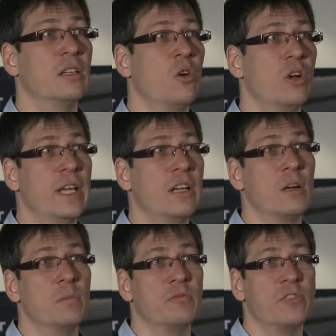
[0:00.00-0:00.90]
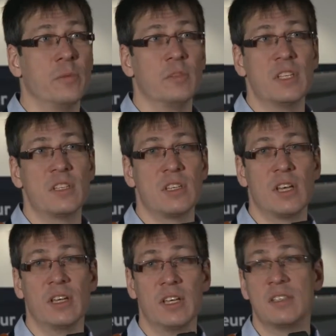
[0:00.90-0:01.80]
all income from this
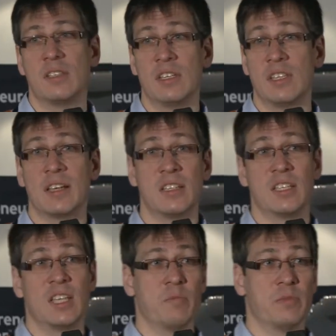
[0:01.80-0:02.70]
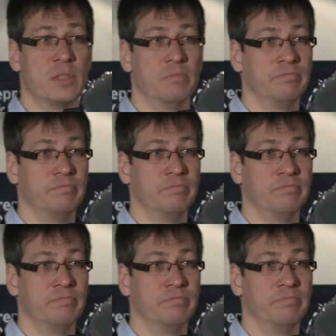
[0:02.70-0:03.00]
is tax exempt.